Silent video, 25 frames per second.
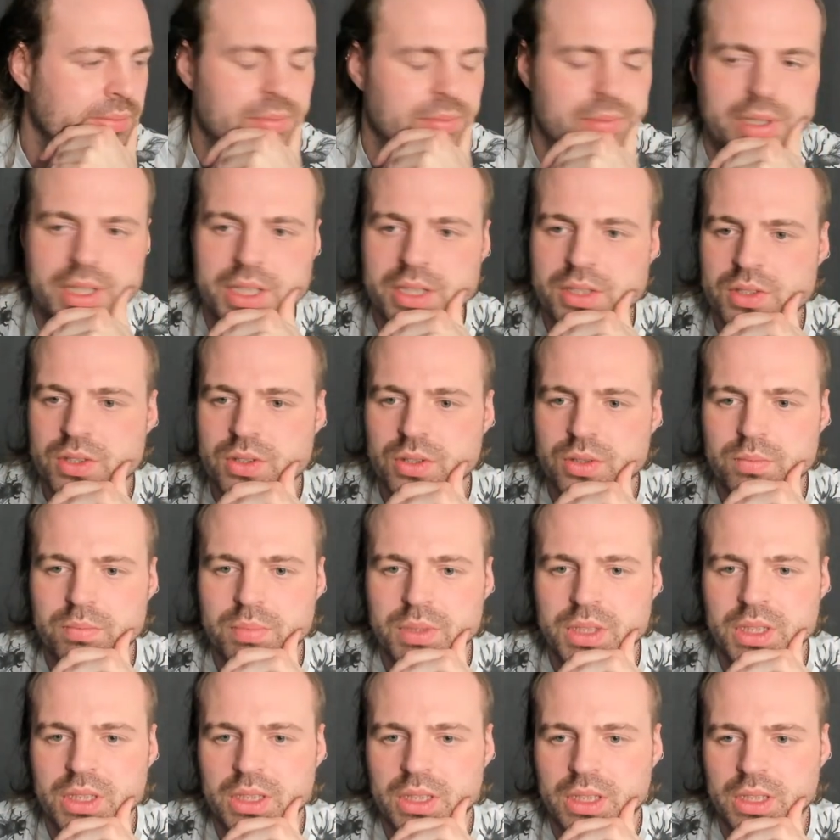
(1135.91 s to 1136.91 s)
It should
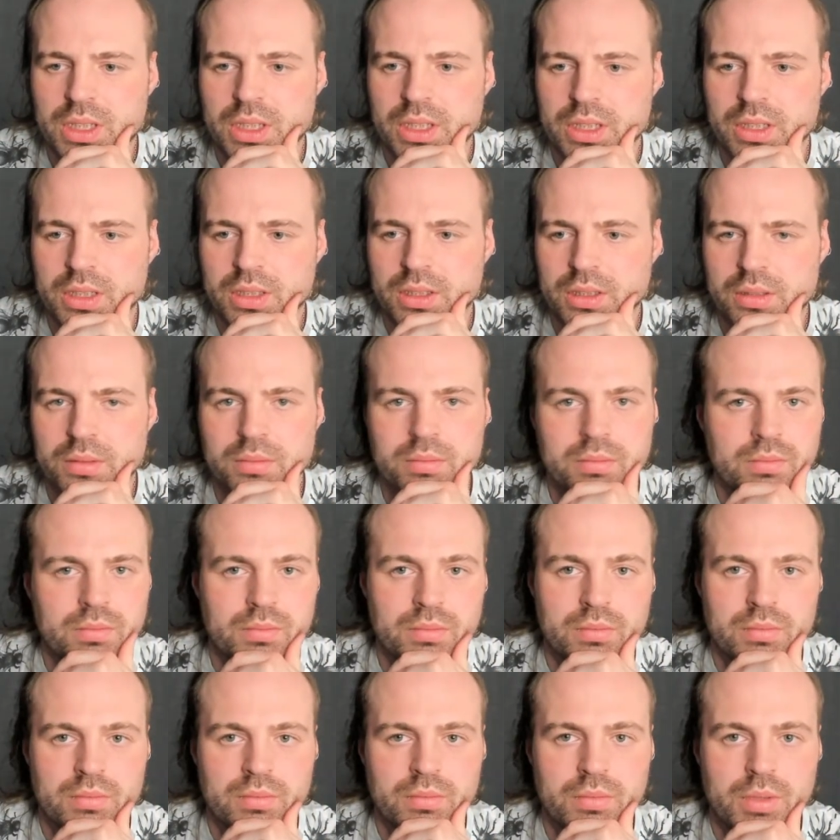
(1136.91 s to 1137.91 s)
be in
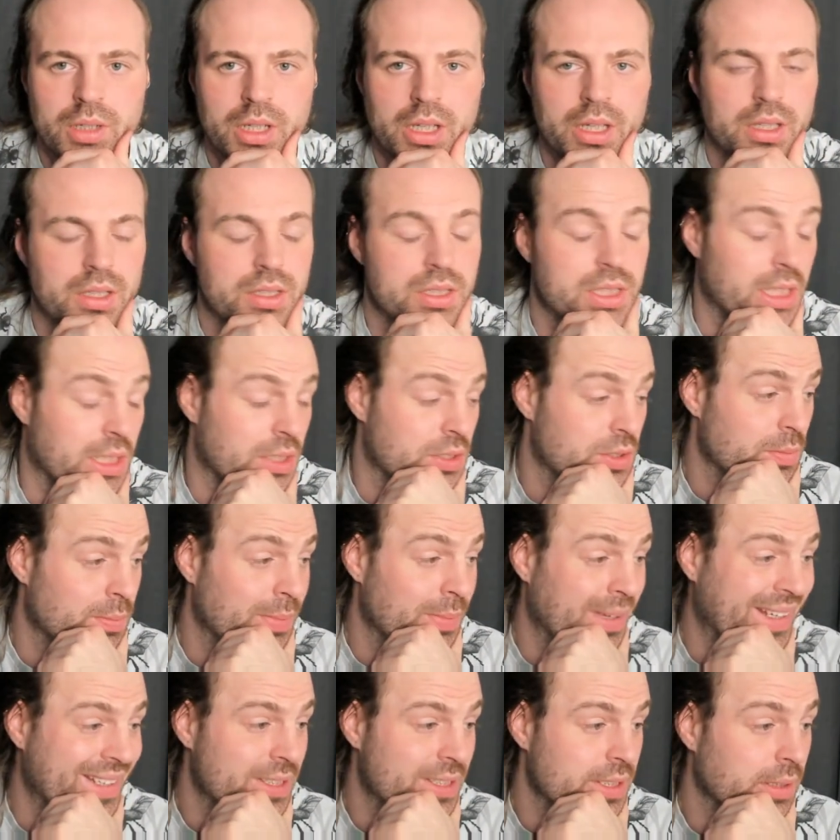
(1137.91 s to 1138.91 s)
texture
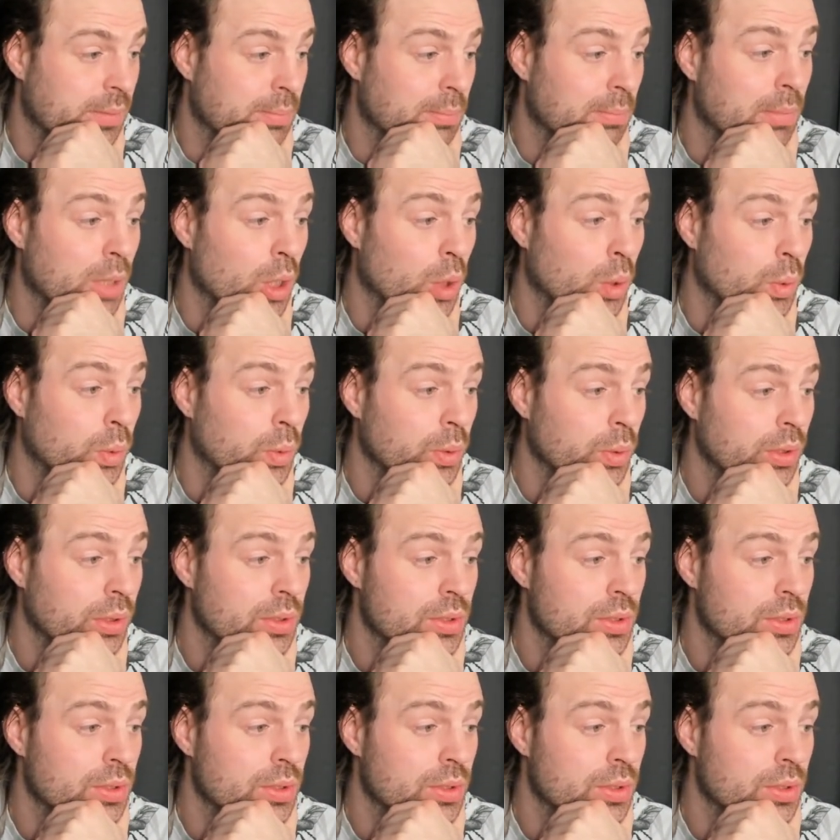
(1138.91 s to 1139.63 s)
painting mode,